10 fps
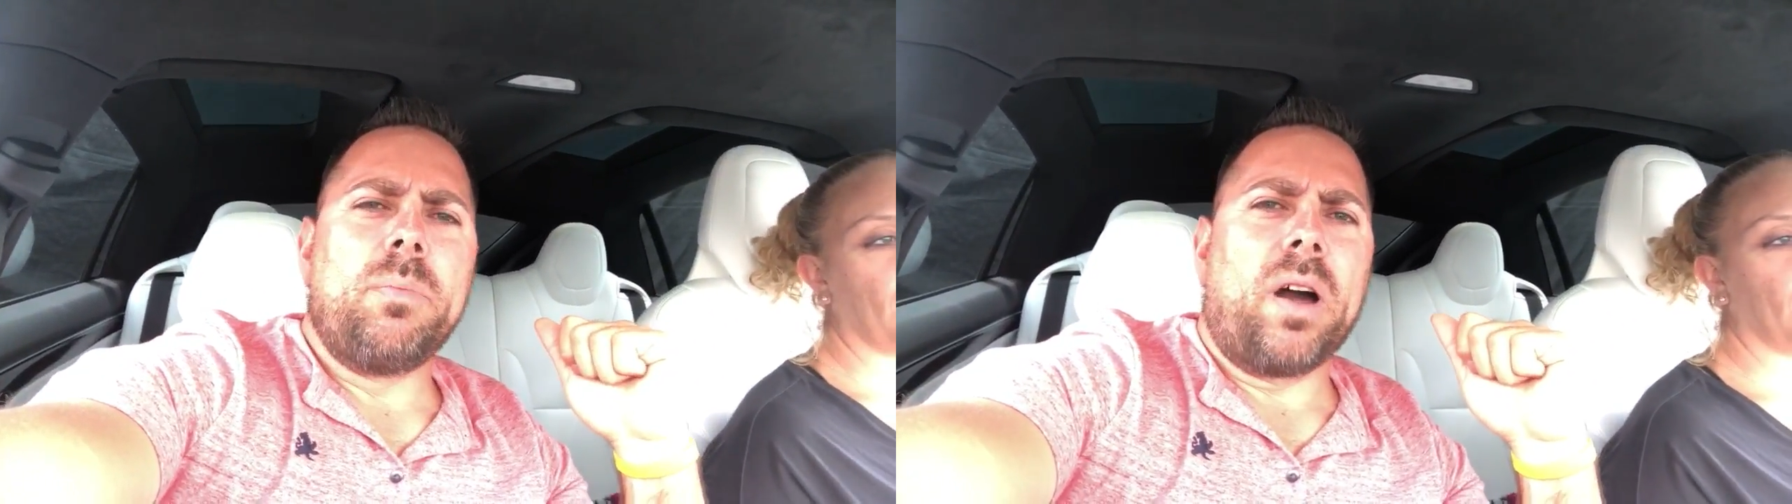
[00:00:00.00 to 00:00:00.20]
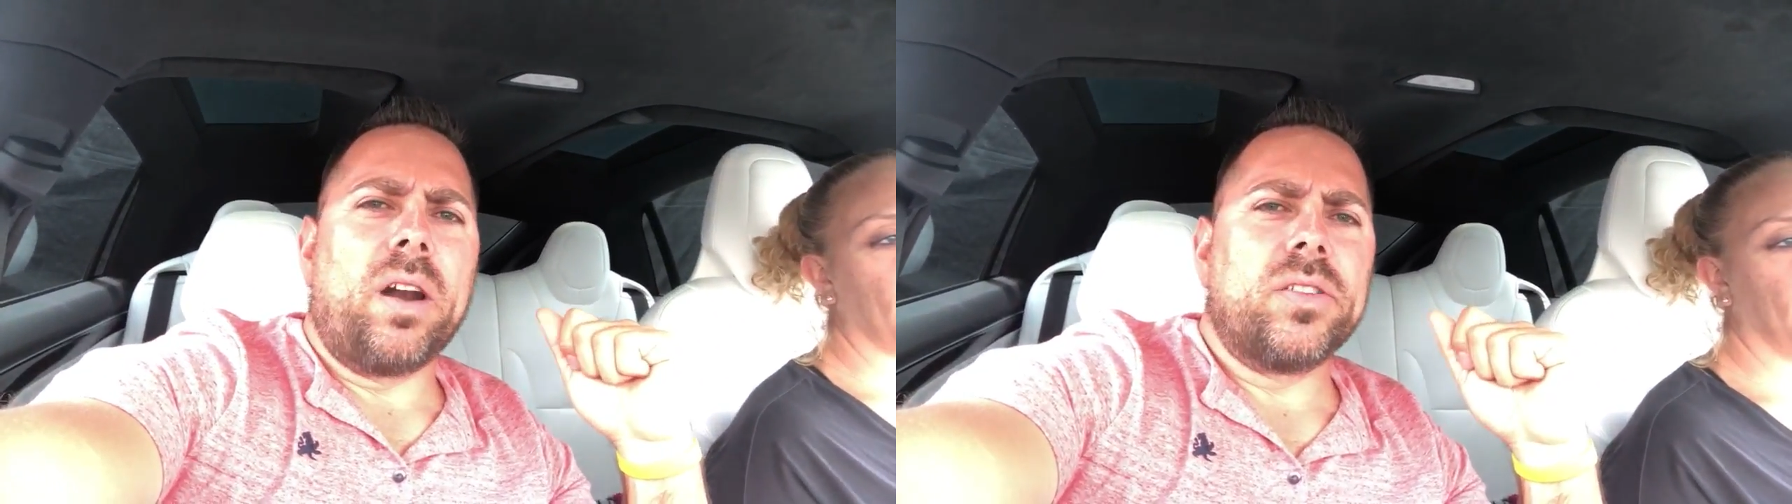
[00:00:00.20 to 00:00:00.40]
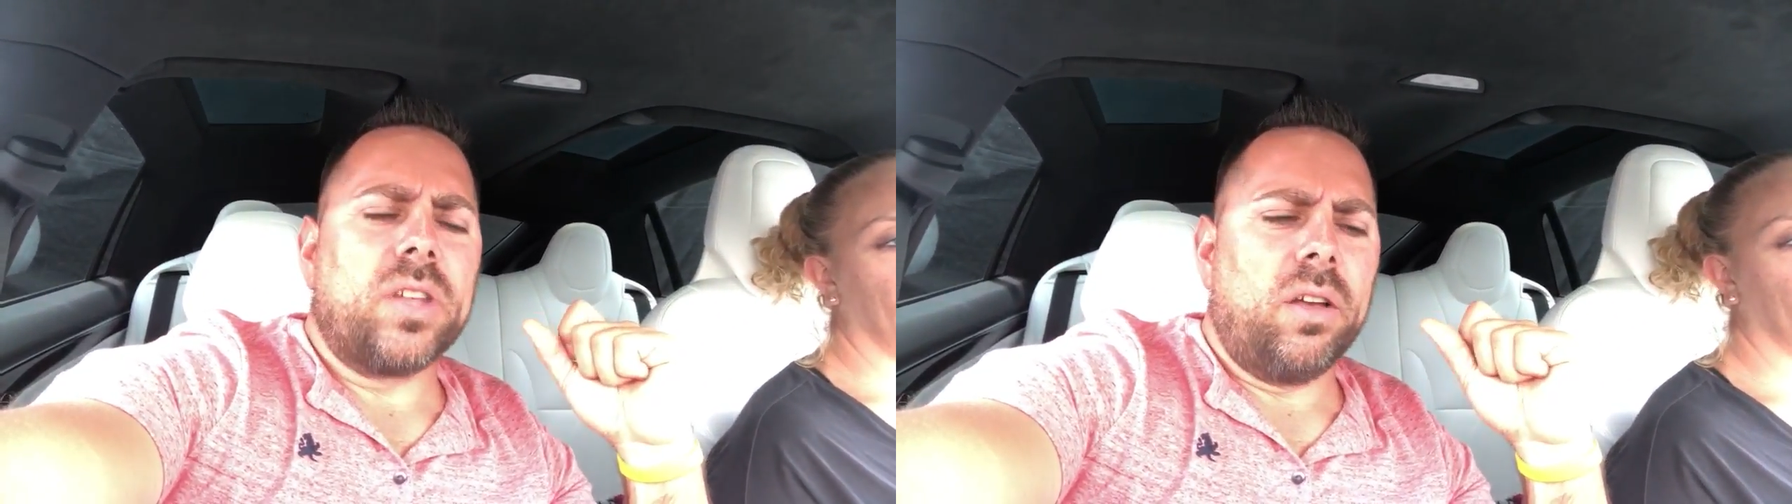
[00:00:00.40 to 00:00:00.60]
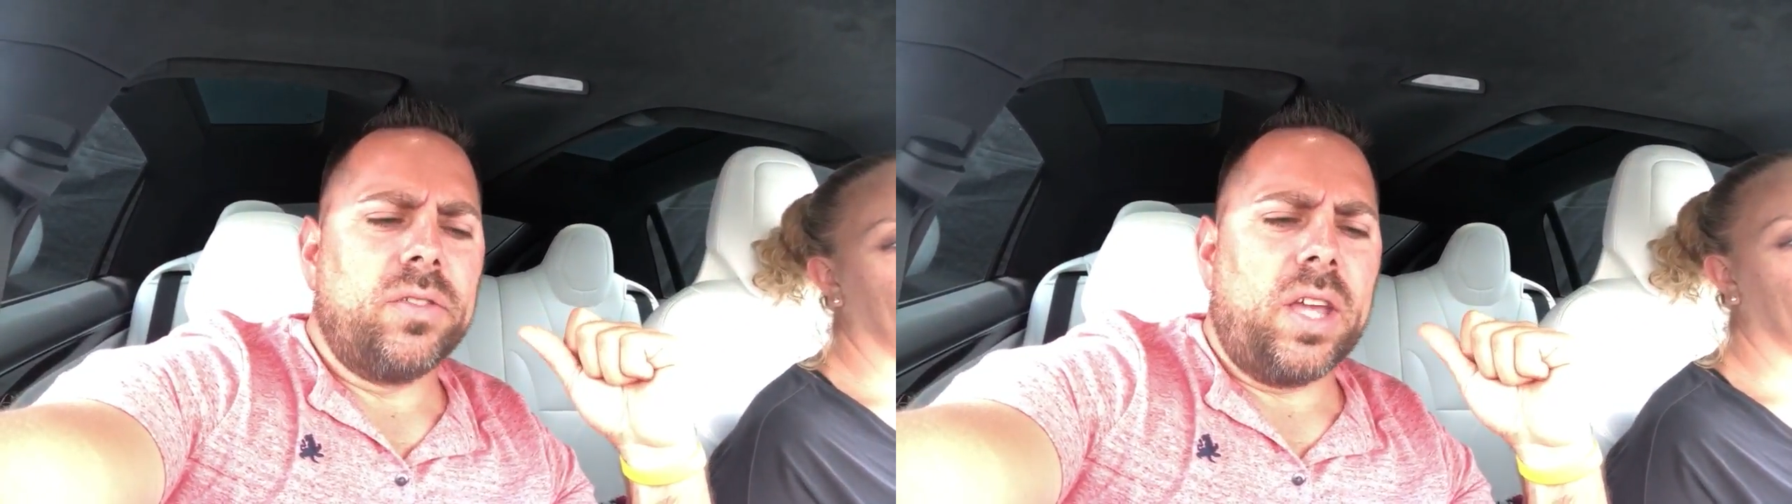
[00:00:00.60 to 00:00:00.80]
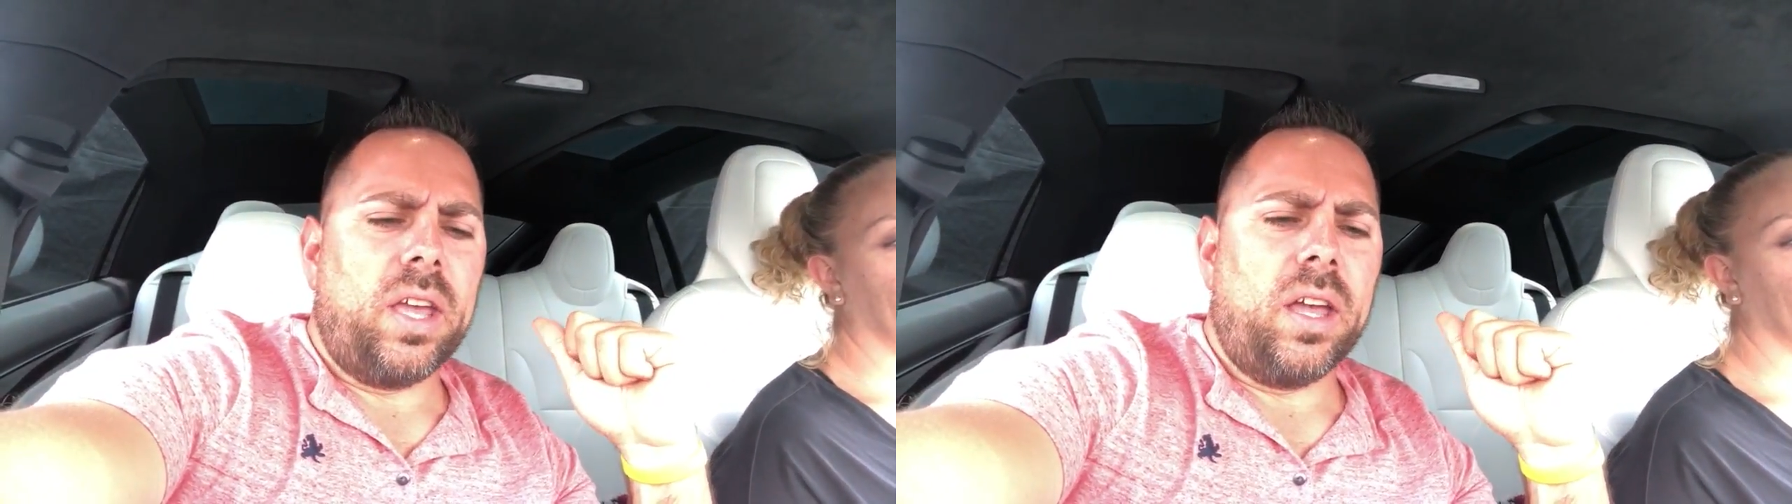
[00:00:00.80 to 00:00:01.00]
We bought
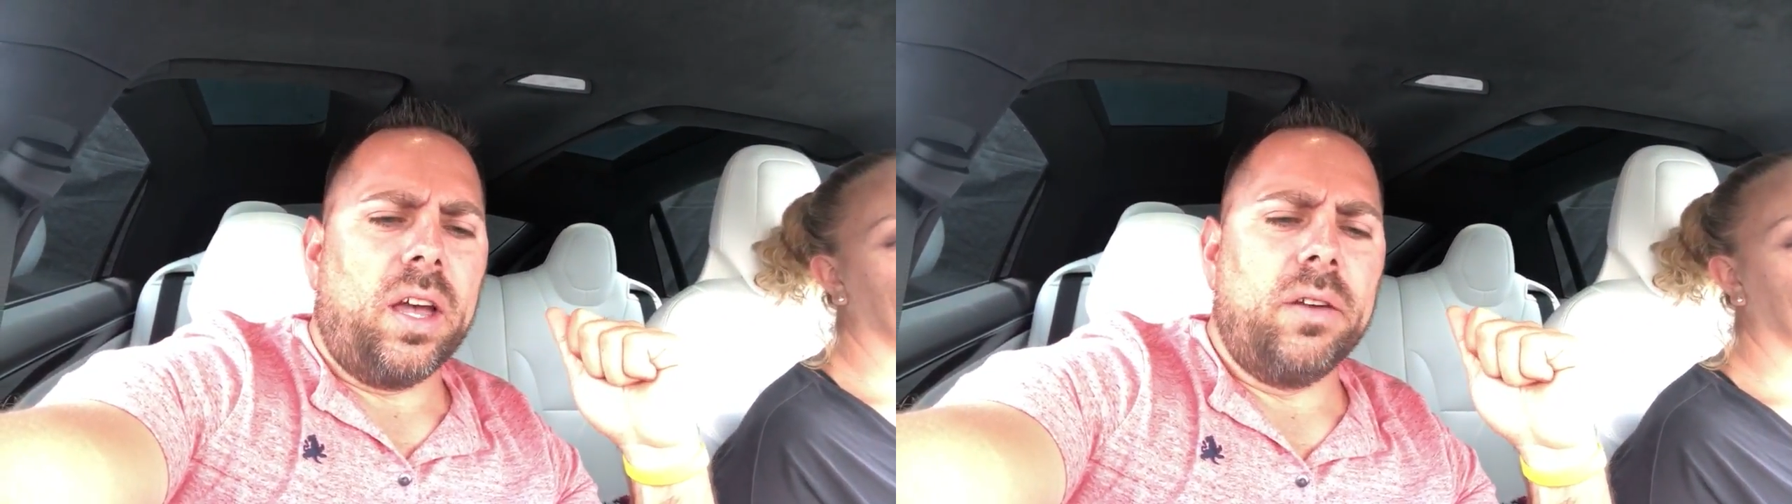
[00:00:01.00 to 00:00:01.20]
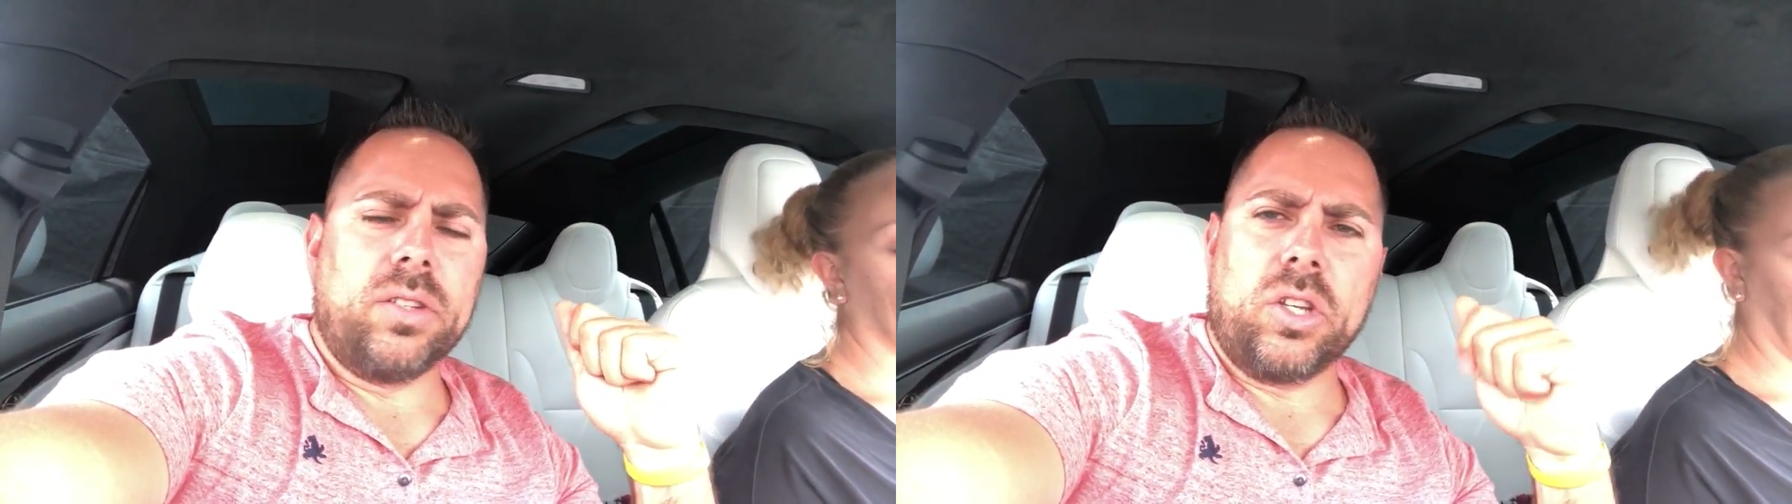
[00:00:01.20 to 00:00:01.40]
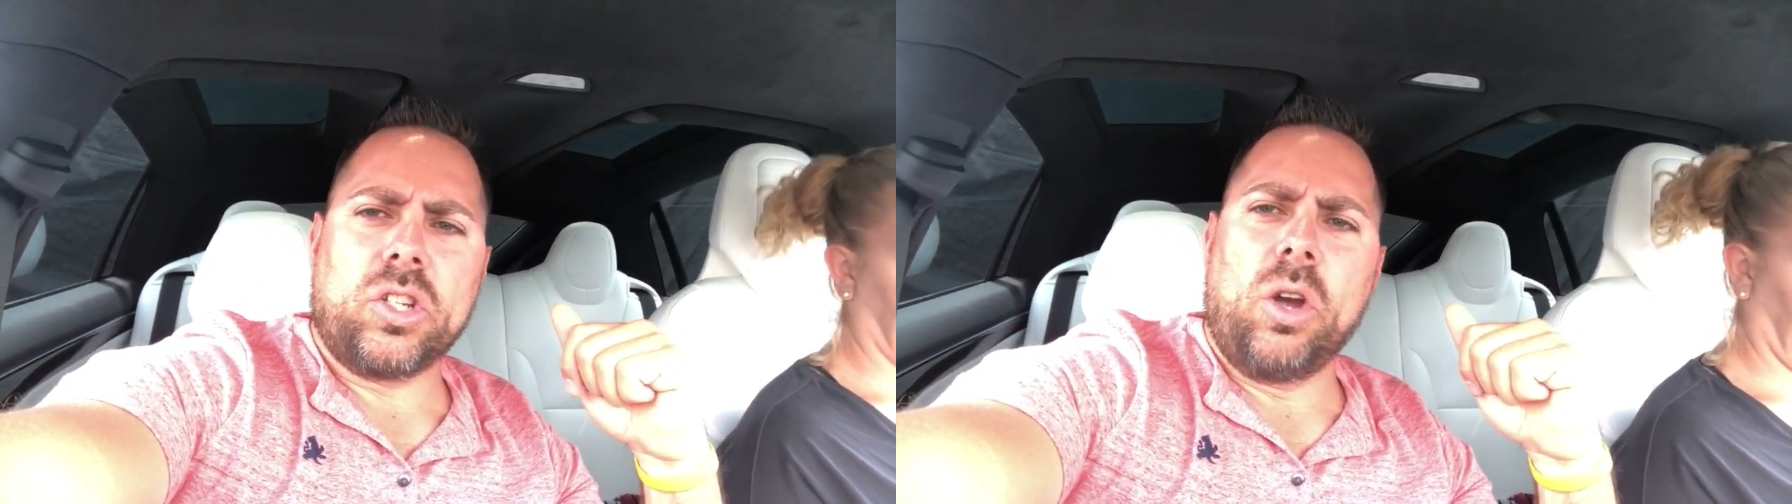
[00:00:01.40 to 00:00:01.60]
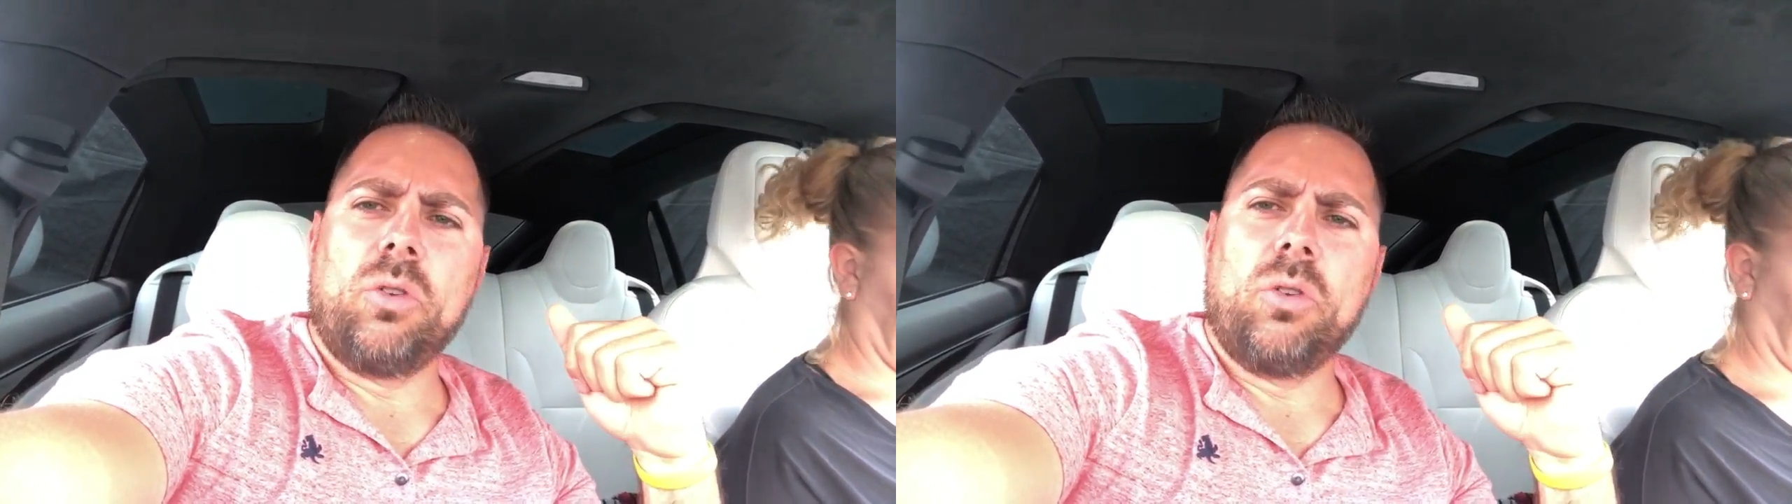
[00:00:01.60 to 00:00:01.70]
ourselves it was a